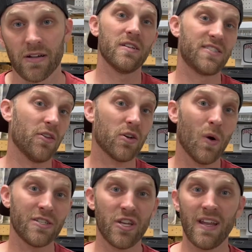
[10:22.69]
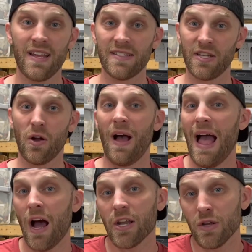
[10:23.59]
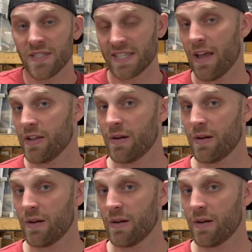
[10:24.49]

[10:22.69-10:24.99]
So the question is, how do you scale your